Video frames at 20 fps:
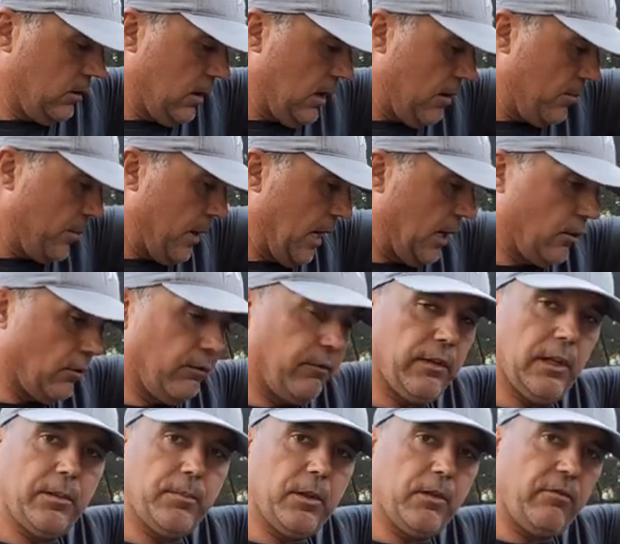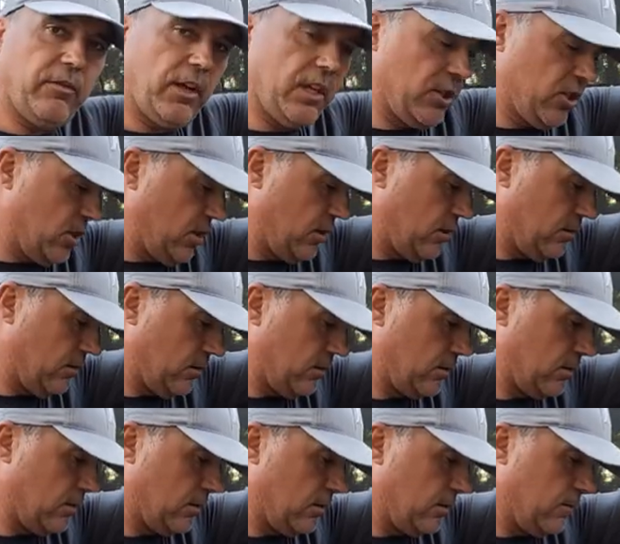Come back to flip the fish.
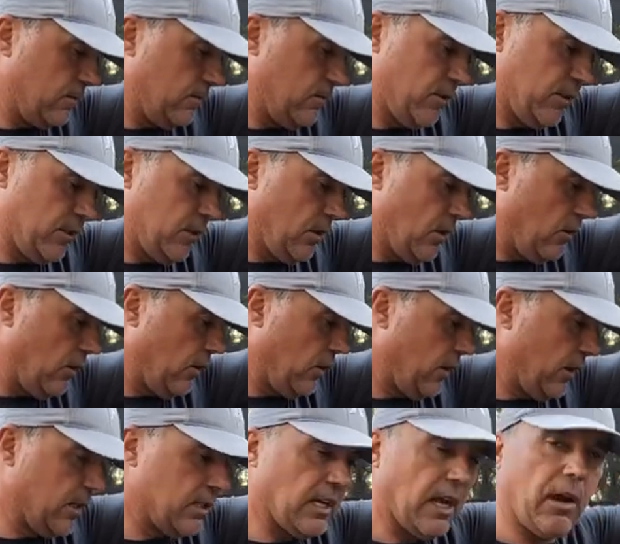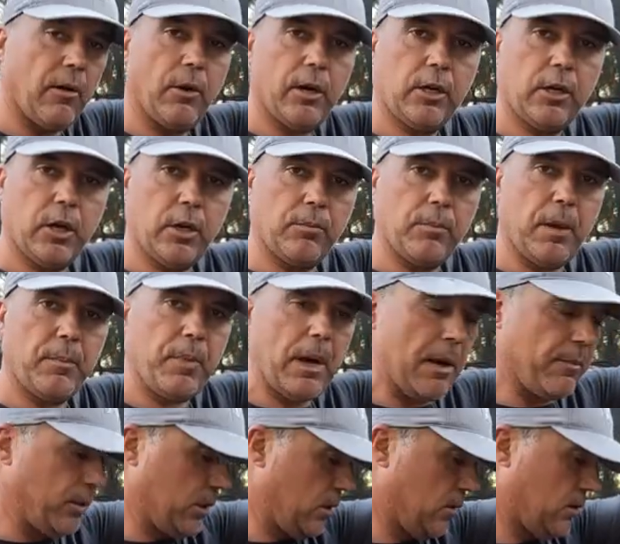So that's how I cook my
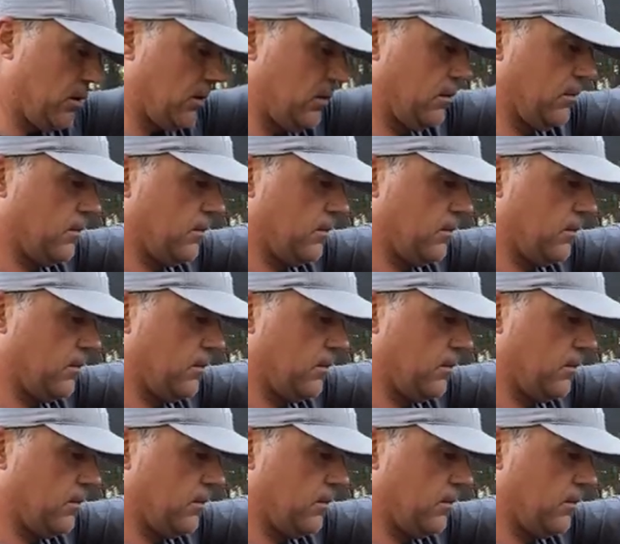pompons.